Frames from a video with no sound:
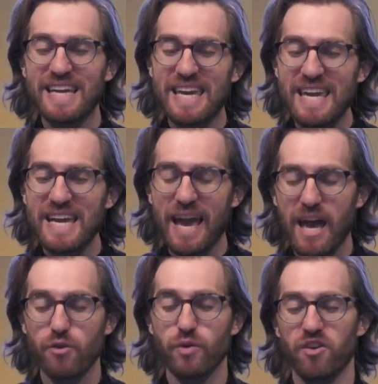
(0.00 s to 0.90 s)
King
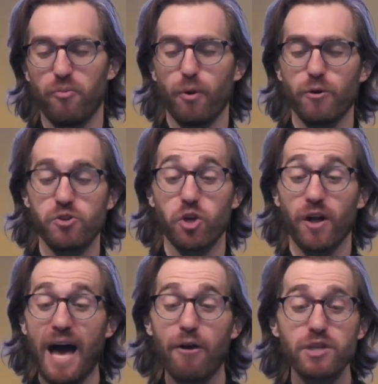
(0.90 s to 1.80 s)
Henry of Portugal
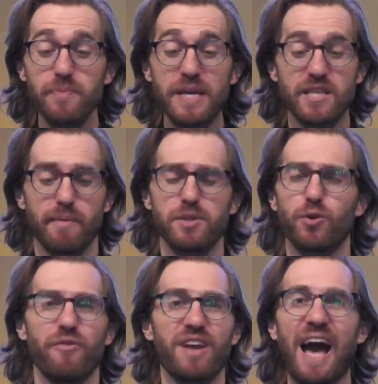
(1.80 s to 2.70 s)
out to be some sort
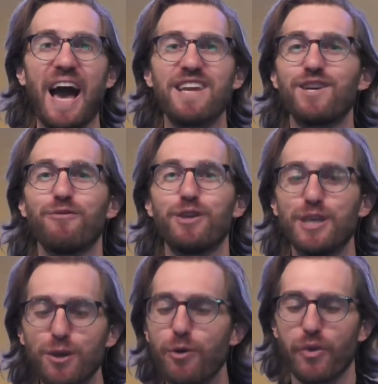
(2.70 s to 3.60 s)
of kind of
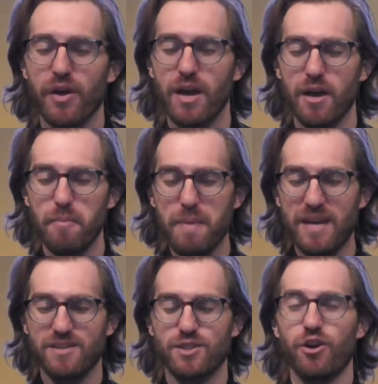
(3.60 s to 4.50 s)
youth
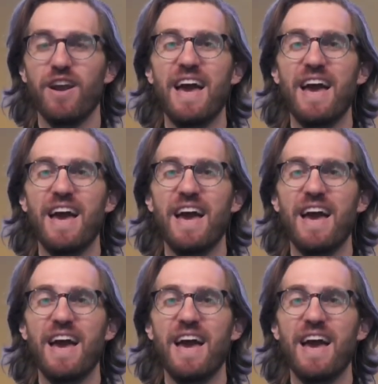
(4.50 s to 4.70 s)
minister,